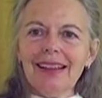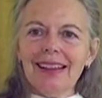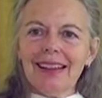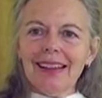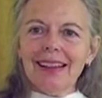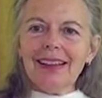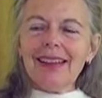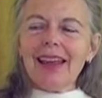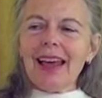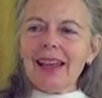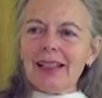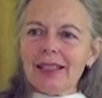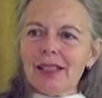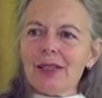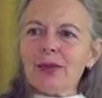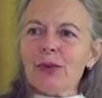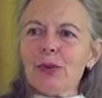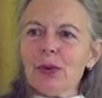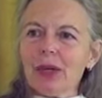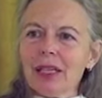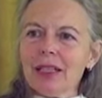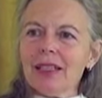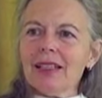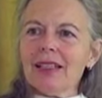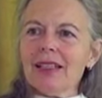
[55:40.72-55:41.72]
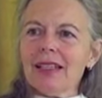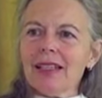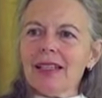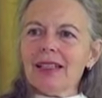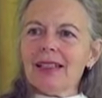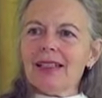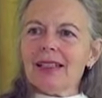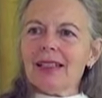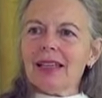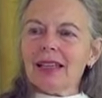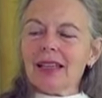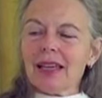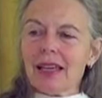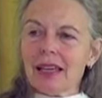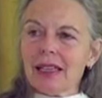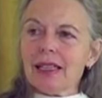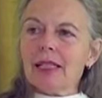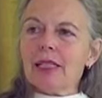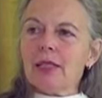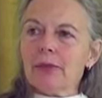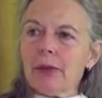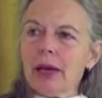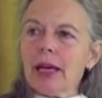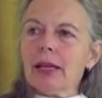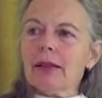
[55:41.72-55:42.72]
That's realistic.
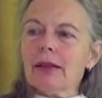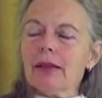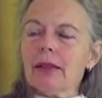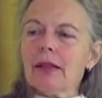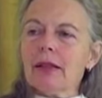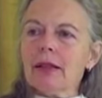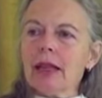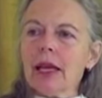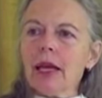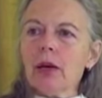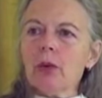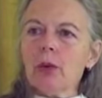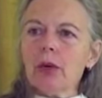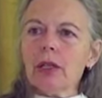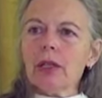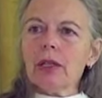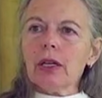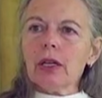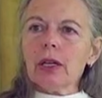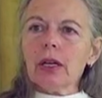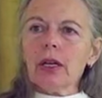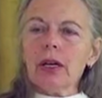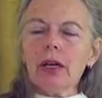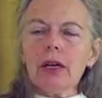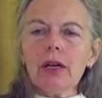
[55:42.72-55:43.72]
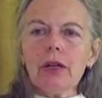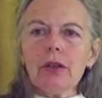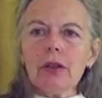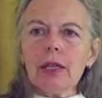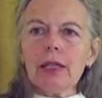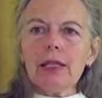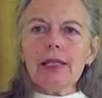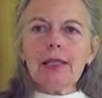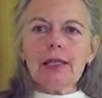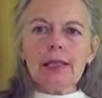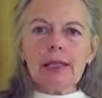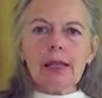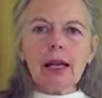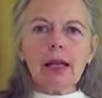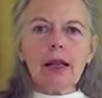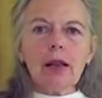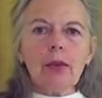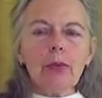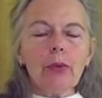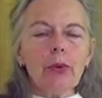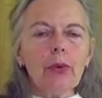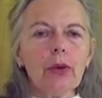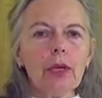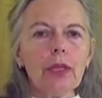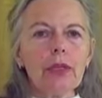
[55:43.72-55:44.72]
Expect that they will occur. These
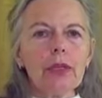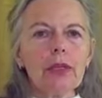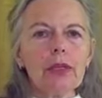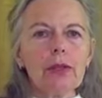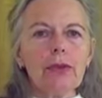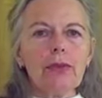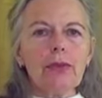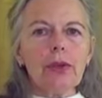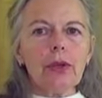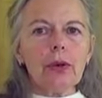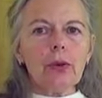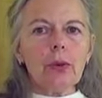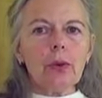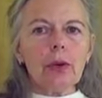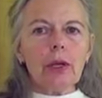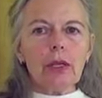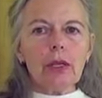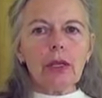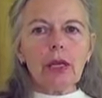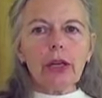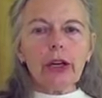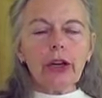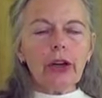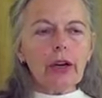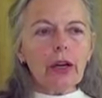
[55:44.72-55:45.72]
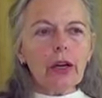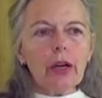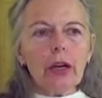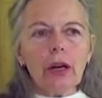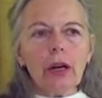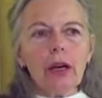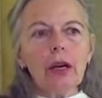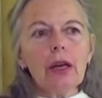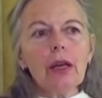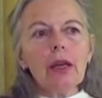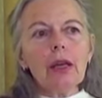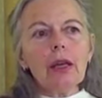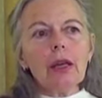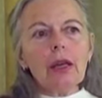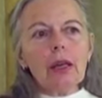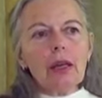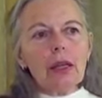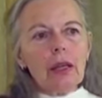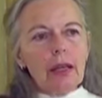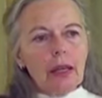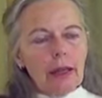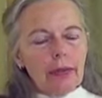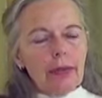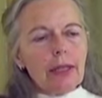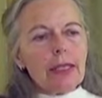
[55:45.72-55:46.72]
subtle points of view will occur.
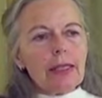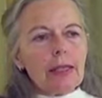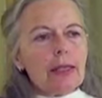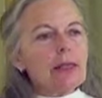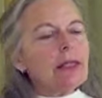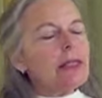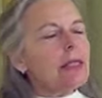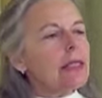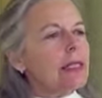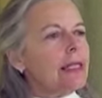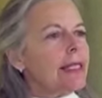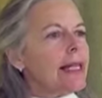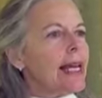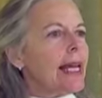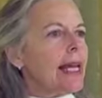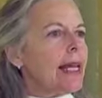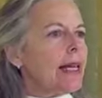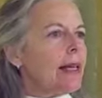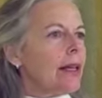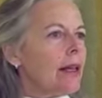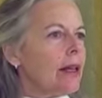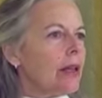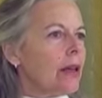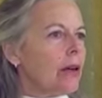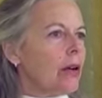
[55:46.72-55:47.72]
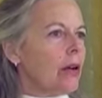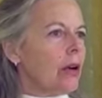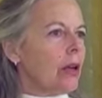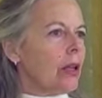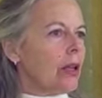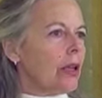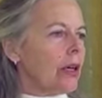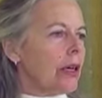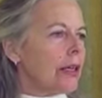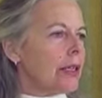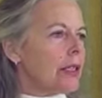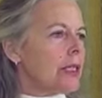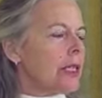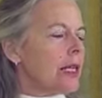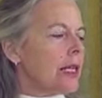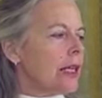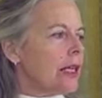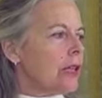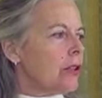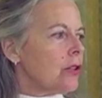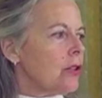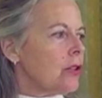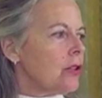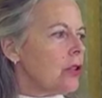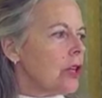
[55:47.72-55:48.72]
This is stated in all our
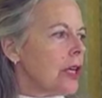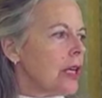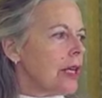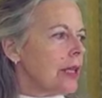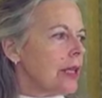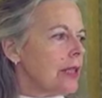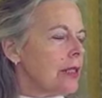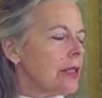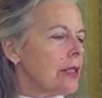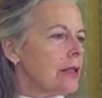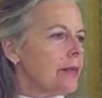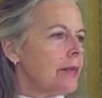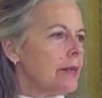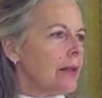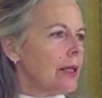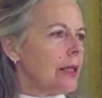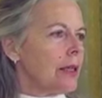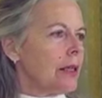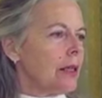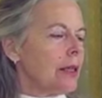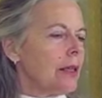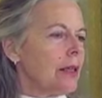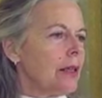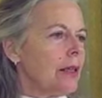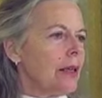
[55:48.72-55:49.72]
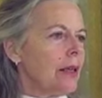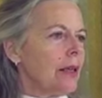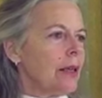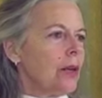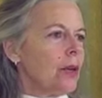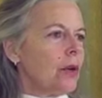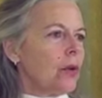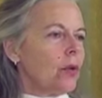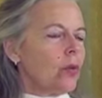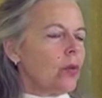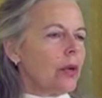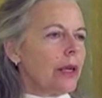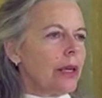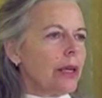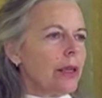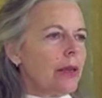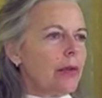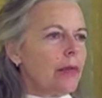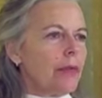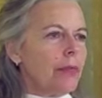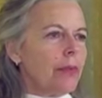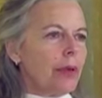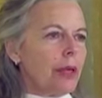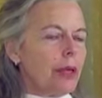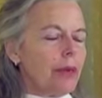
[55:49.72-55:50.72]
teachings, but
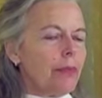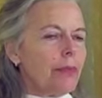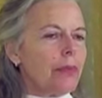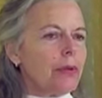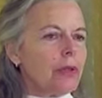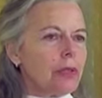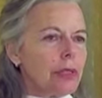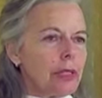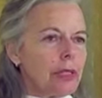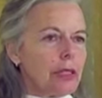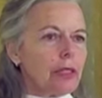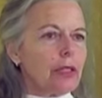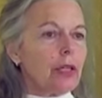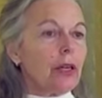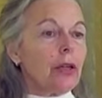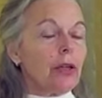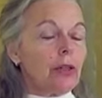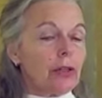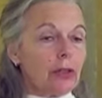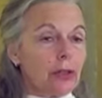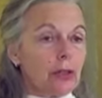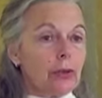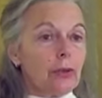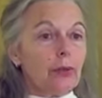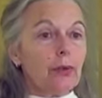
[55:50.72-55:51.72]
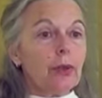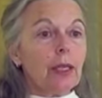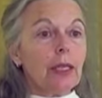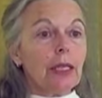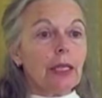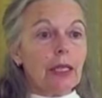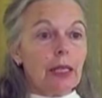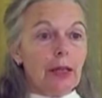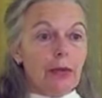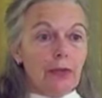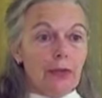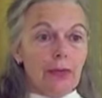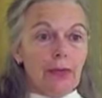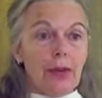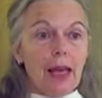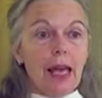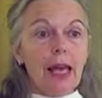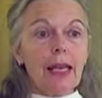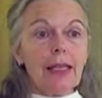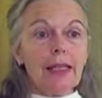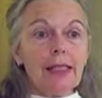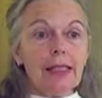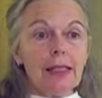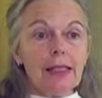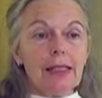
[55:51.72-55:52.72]
when people start to really
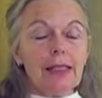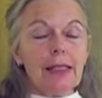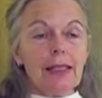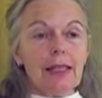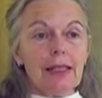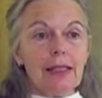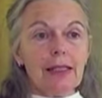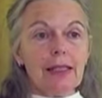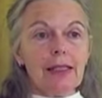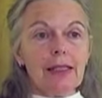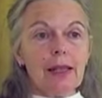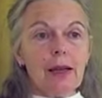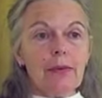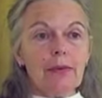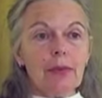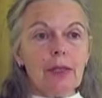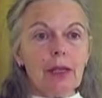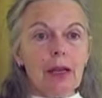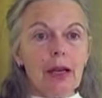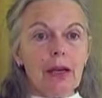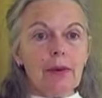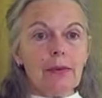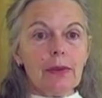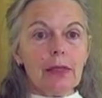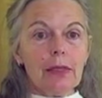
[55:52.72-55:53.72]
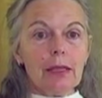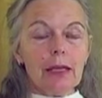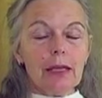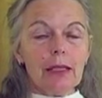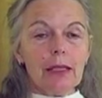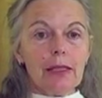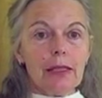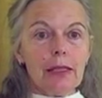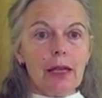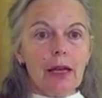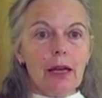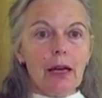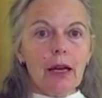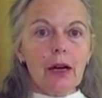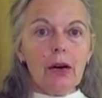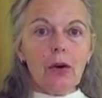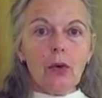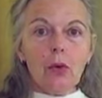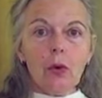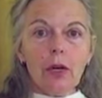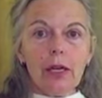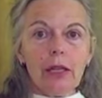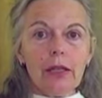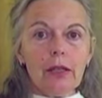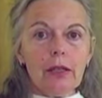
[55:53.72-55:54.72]
face these, sometimes they say, oh,
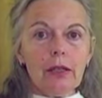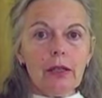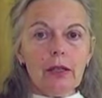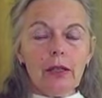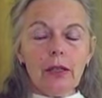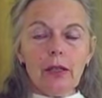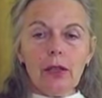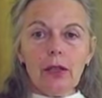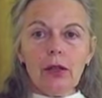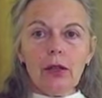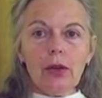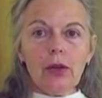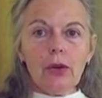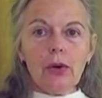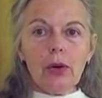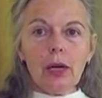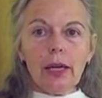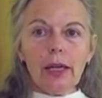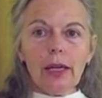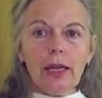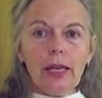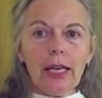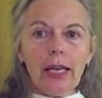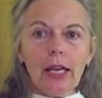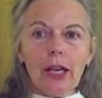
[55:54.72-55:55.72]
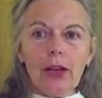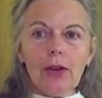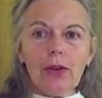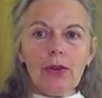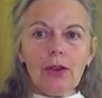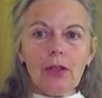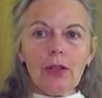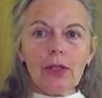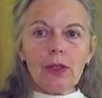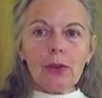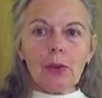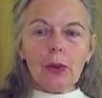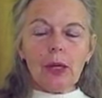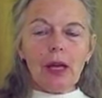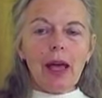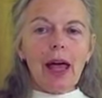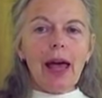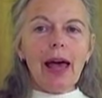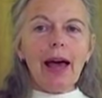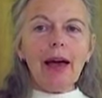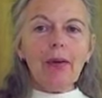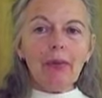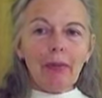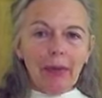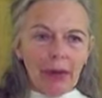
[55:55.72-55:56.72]
what to do? I didn't know this would
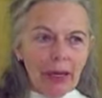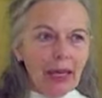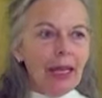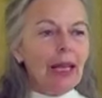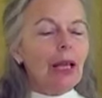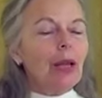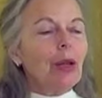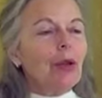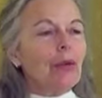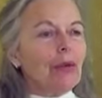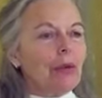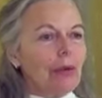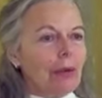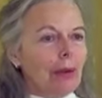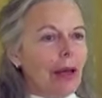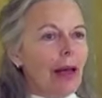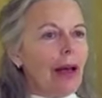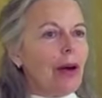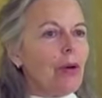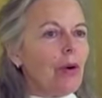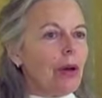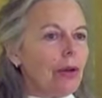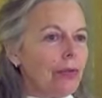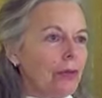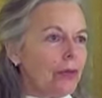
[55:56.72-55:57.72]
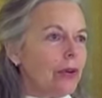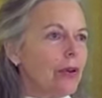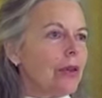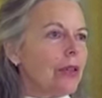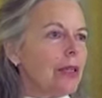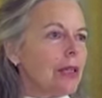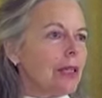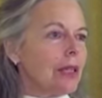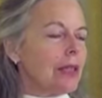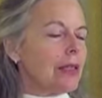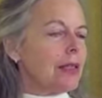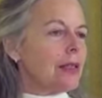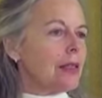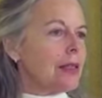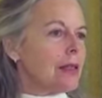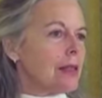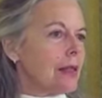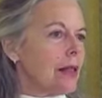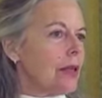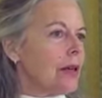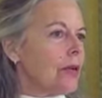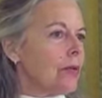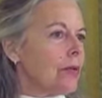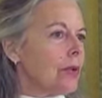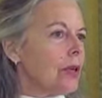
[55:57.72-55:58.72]
happen. However,
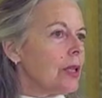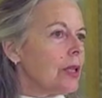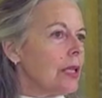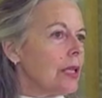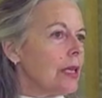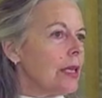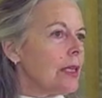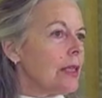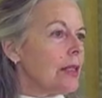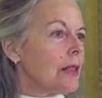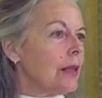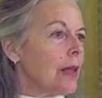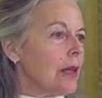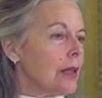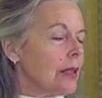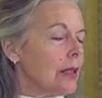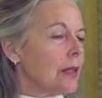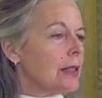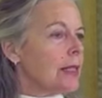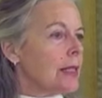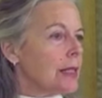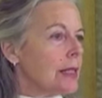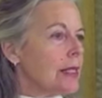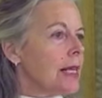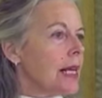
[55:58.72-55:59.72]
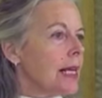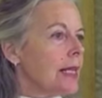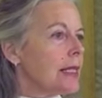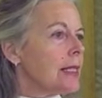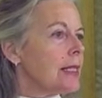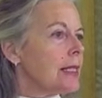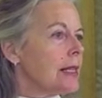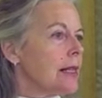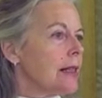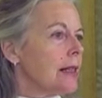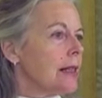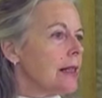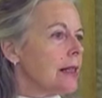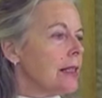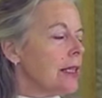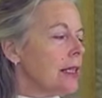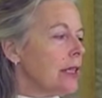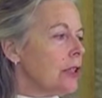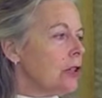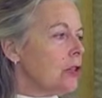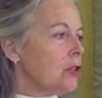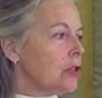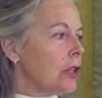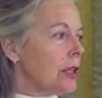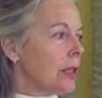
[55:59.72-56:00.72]
it states in the
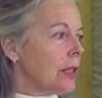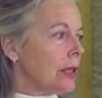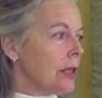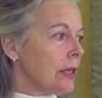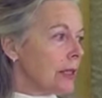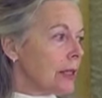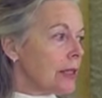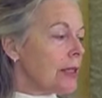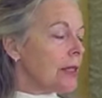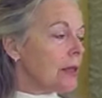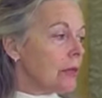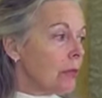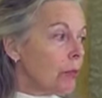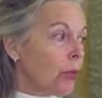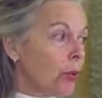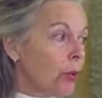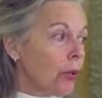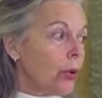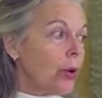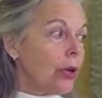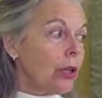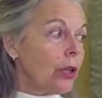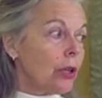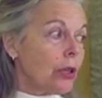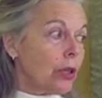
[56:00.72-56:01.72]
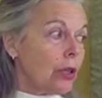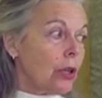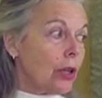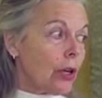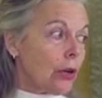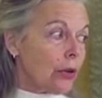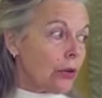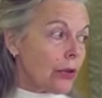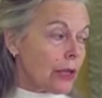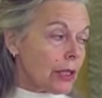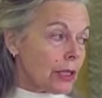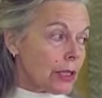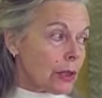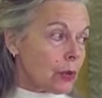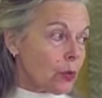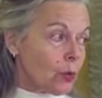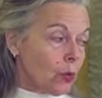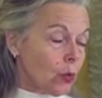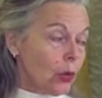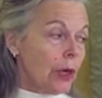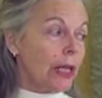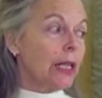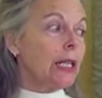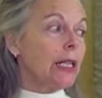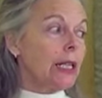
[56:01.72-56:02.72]
teaching that it's important to know this
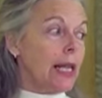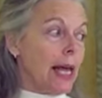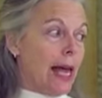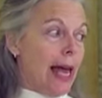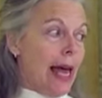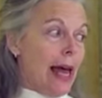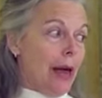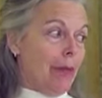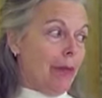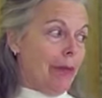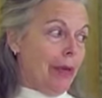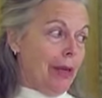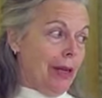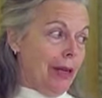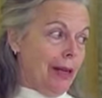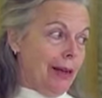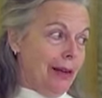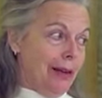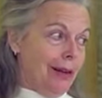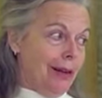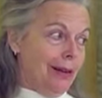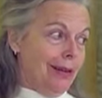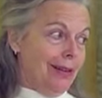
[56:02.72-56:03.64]
will happen.